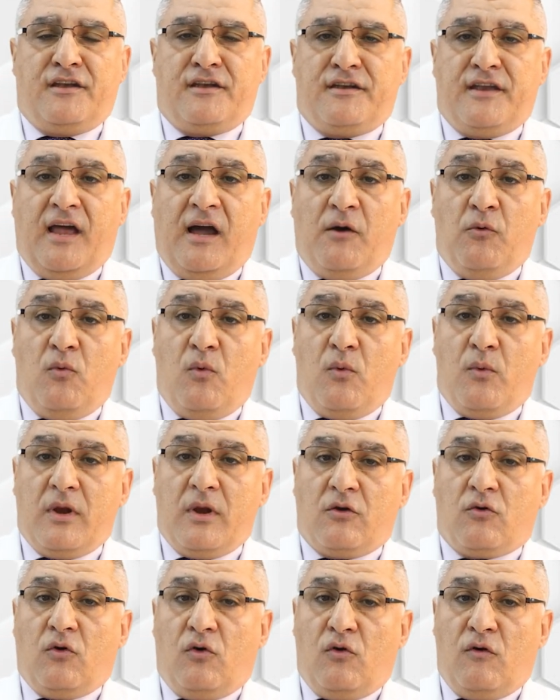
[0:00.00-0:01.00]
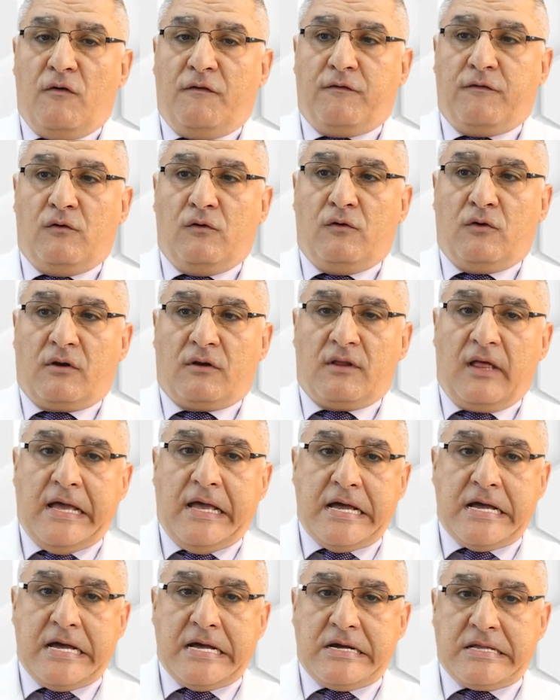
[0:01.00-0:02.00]
Now we will go for
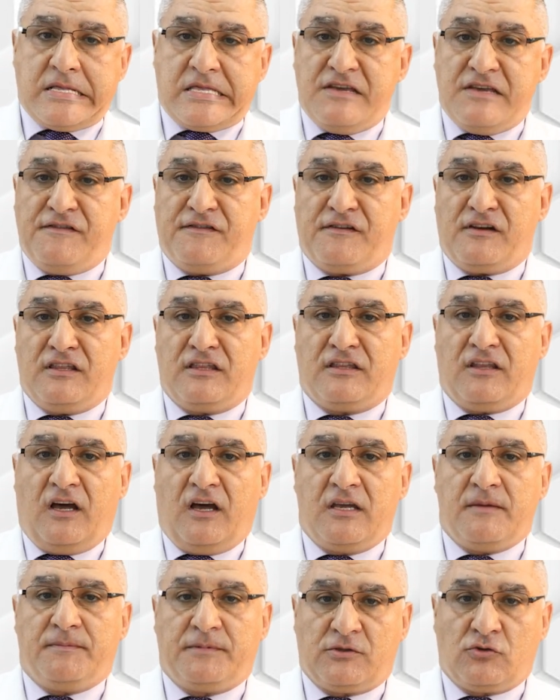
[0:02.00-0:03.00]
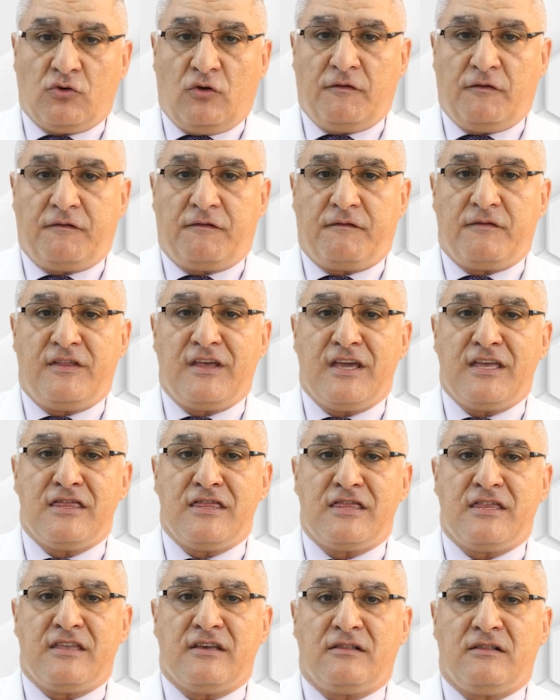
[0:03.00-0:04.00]
different types of
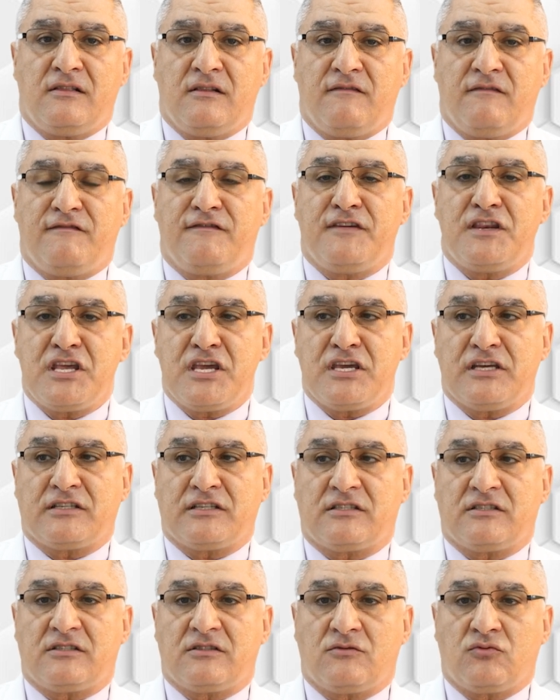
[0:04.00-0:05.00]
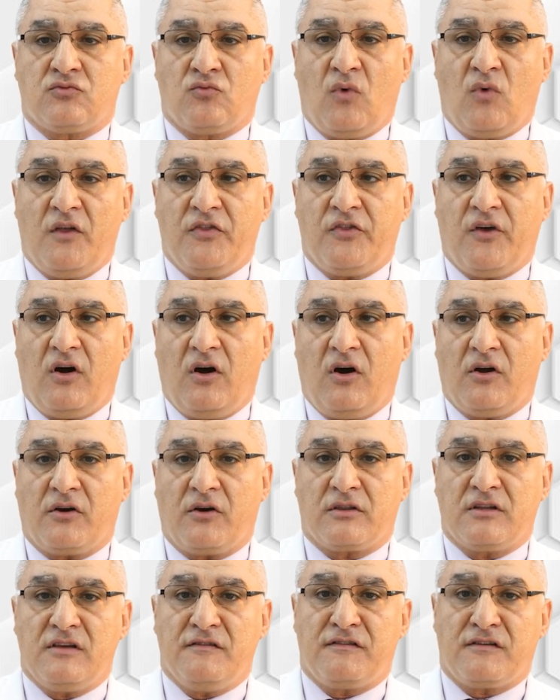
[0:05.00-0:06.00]
dental veneers. What are
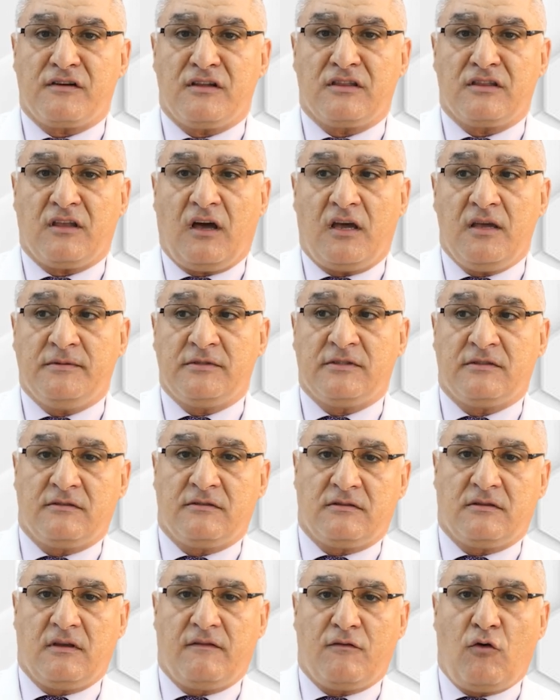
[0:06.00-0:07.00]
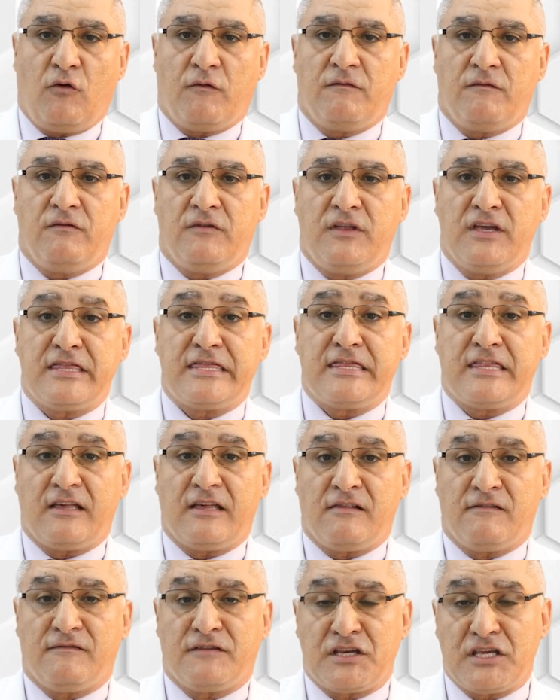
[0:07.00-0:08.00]
different types of
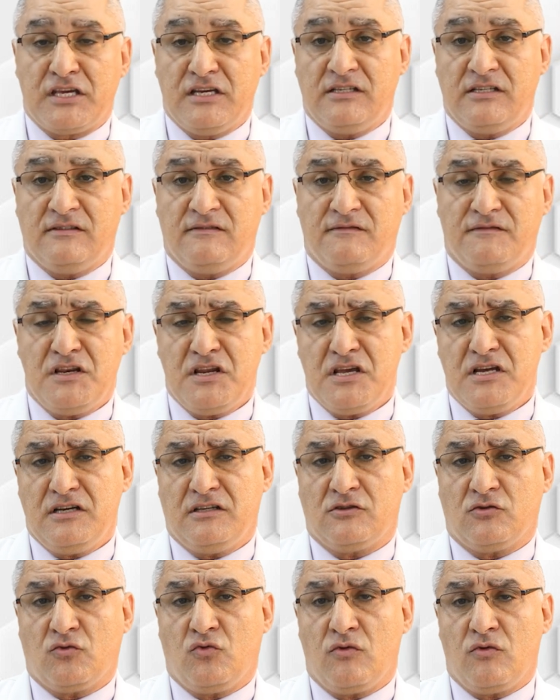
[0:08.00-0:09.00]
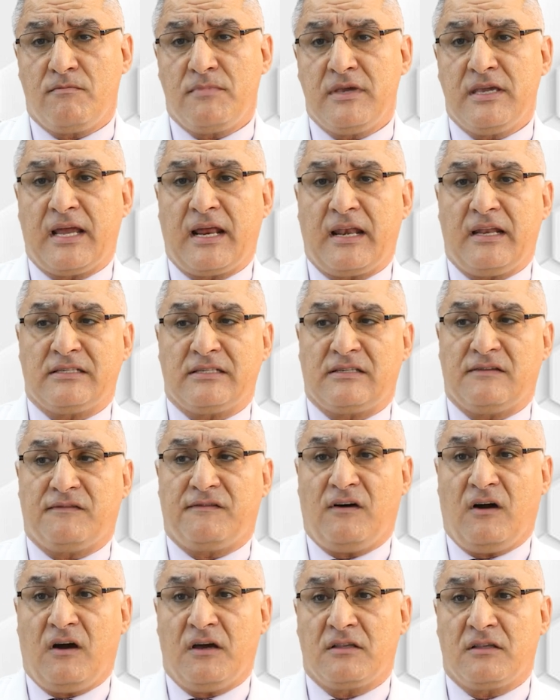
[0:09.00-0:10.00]
dental veneers? Veneers could be
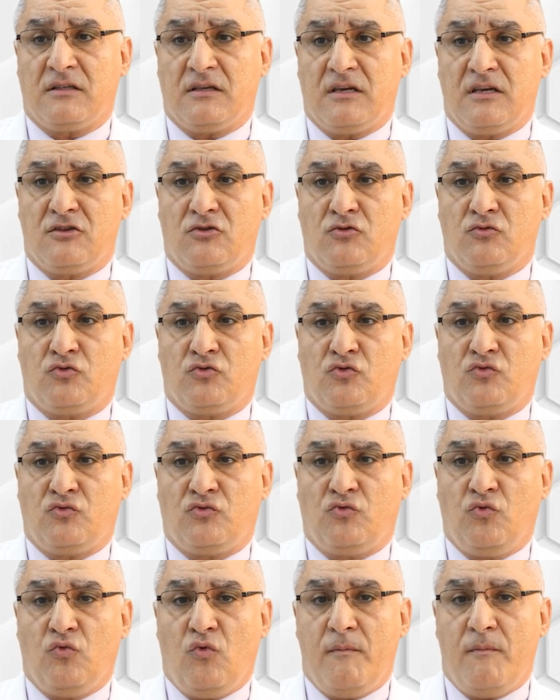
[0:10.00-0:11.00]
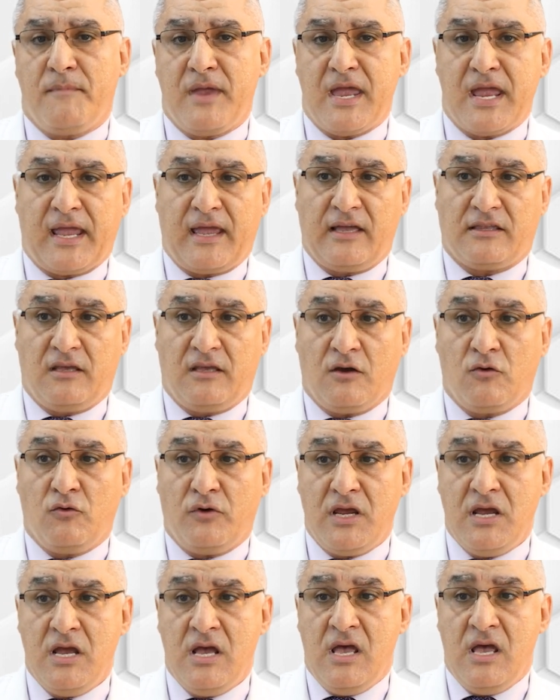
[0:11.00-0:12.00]
classified into two main
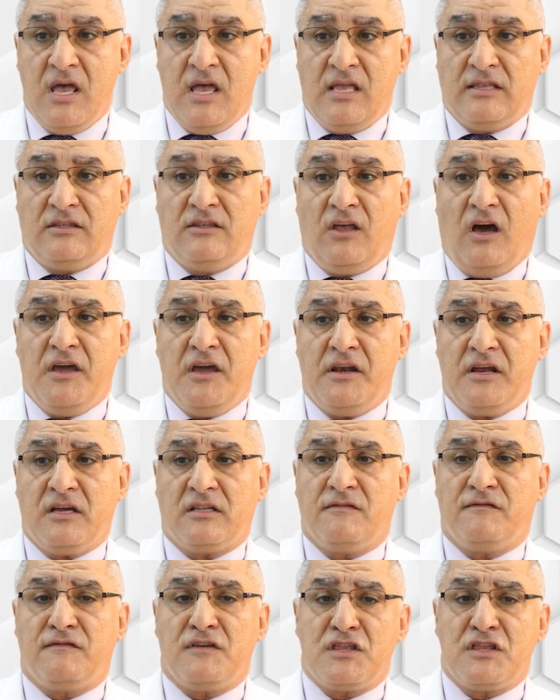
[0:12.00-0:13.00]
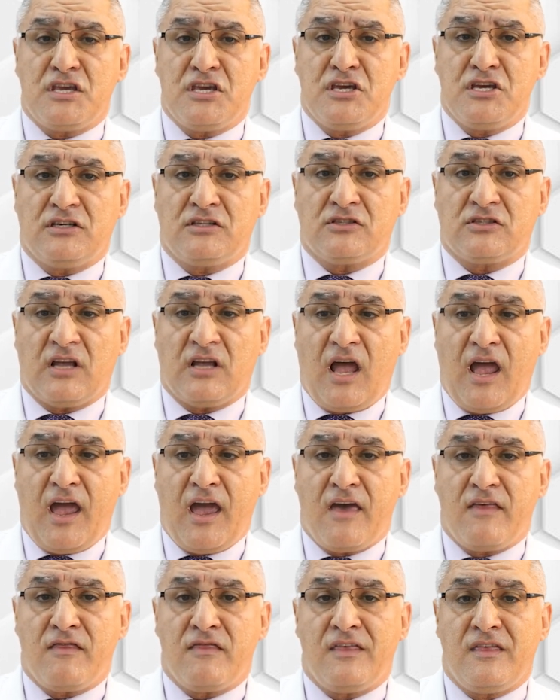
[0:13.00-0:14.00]
categories: direct veneers
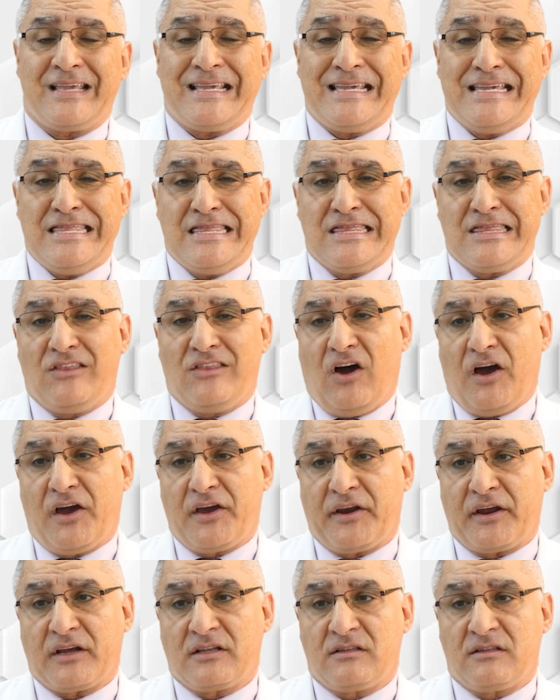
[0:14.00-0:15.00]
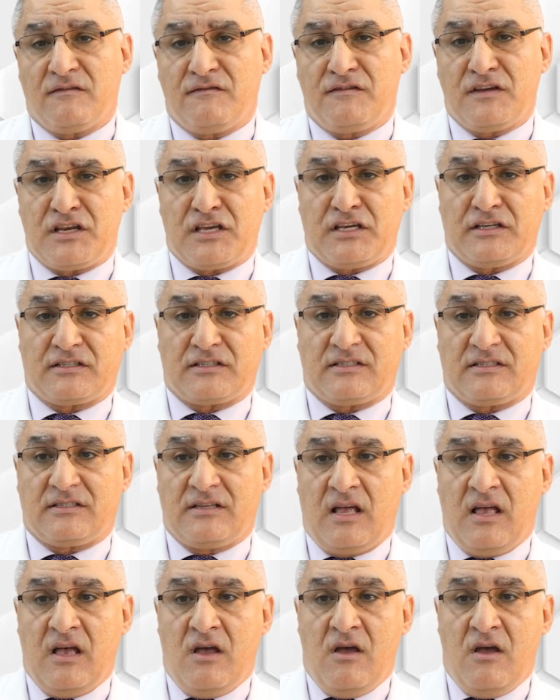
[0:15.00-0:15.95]
and indirect veneers.